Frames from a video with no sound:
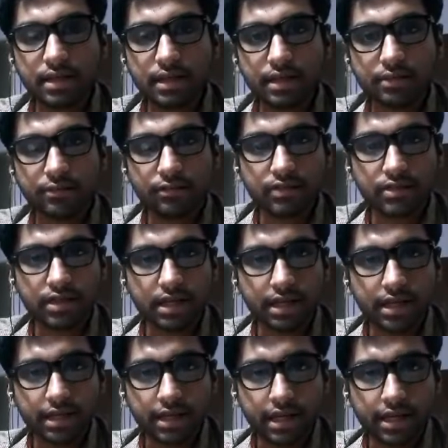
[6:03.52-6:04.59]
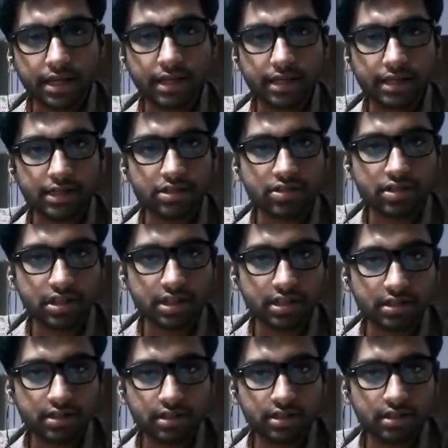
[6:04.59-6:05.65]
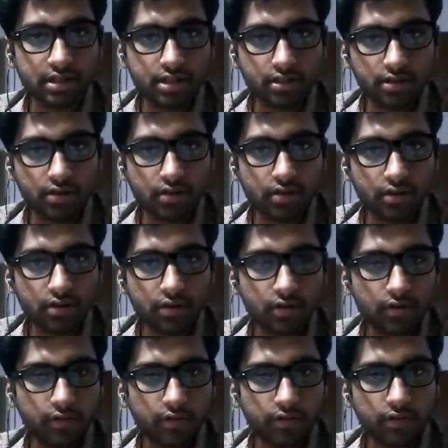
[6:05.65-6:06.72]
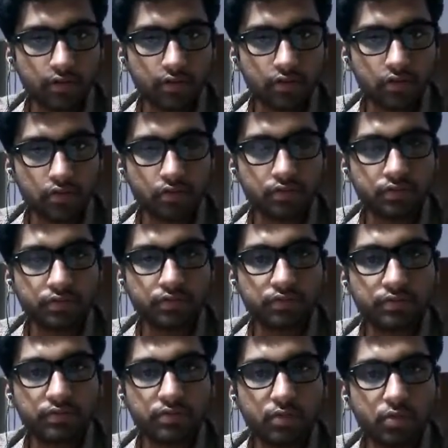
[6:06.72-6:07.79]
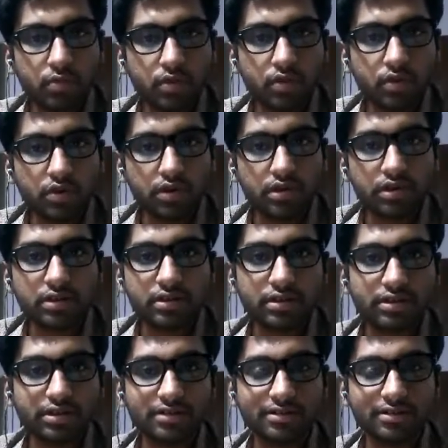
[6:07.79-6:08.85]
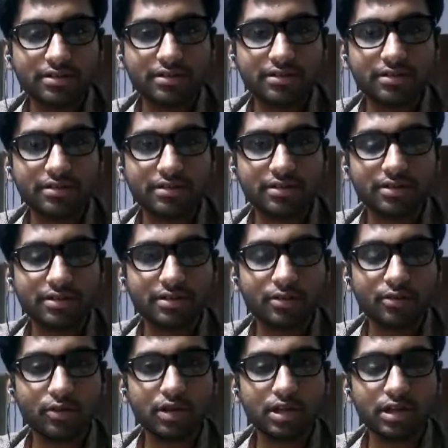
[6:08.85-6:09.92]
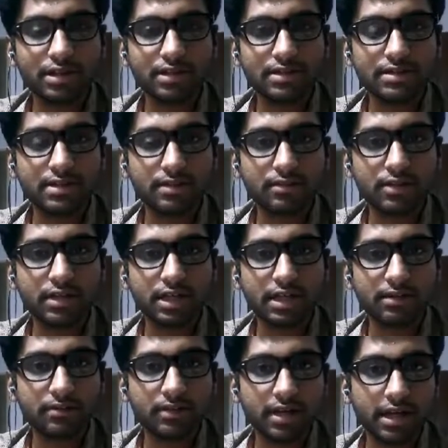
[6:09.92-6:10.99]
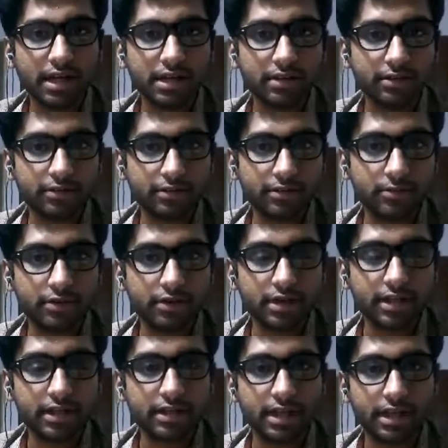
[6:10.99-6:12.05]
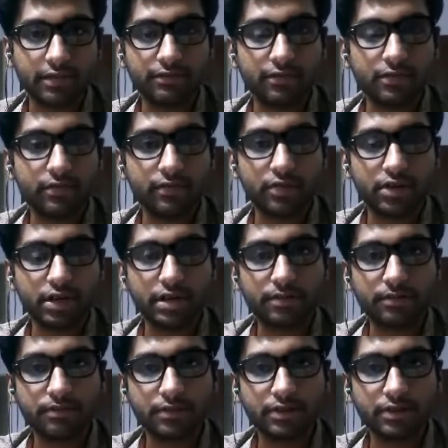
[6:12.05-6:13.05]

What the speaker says: thing which like air conditioning of the room more cooler in the summertime. I am really thankful for him